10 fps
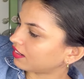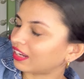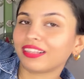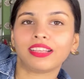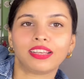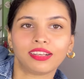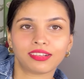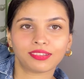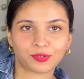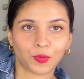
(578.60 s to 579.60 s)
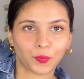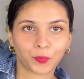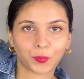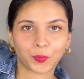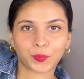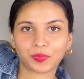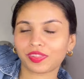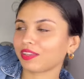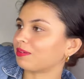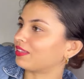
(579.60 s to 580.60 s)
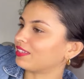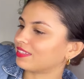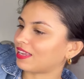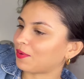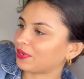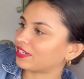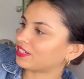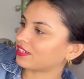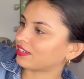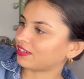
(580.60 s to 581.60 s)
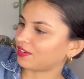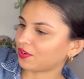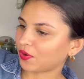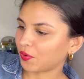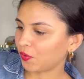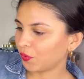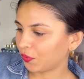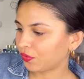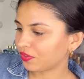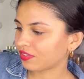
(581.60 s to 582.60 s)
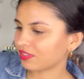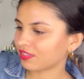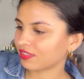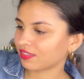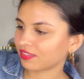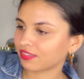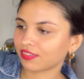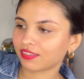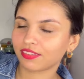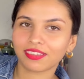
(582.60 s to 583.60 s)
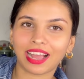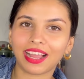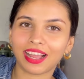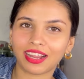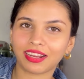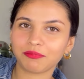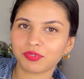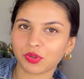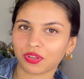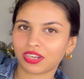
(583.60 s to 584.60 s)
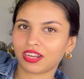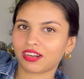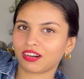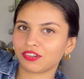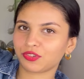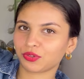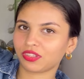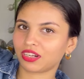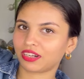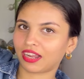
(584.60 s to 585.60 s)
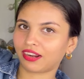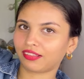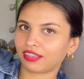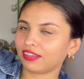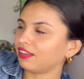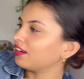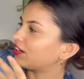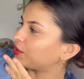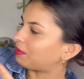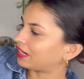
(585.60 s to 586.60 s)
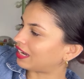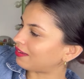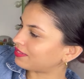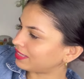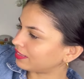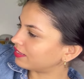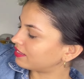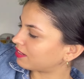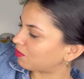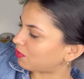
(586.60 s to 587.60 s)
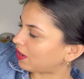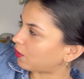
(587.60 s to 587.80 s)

I think so. But this is how it looks. I am sorry, I can't show the entire thing. You might have seen it somewhere